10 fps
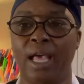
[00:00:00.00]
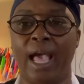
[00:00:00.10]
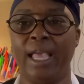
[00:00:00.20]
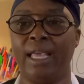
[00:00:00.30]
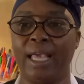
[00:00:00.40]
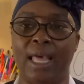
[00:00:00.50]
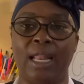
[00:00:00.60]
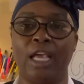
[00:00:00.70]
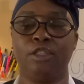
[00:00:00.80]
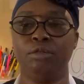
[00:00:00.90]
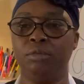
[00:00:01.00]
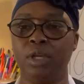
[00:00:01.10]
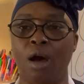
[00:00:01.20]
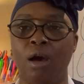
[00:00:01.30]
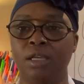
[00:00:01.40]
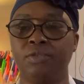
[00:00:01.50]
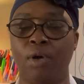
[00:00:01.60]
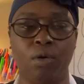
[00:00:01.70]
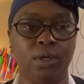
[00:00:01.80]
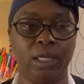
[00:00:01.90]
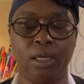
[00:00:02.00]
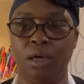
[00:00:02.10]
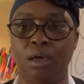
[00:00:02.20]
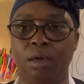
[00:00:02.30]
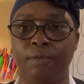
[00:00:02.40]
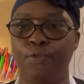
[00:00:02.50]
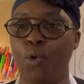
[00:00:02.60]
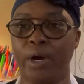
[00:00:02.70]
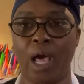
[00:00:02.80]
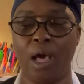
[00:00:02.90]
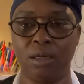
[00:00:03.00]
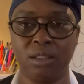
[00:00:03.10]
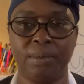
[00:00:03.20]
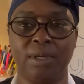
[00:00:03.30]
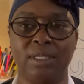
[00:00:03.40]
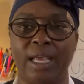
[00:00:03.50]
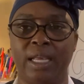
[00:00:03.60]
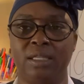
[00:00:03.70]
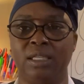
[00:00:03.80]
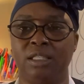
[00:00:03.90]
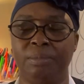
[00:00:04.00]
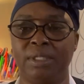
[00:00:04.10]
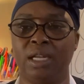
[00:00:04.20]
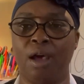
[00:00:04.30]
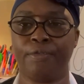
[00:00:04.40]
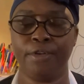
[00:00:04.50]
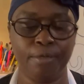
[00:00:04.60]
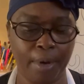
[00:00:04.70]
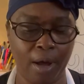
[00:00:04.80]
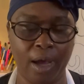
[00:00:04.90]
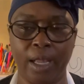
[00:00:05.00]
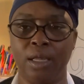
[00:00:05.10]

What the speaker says: I had got like 2 yards for only $4 because I had a 60% off coupon.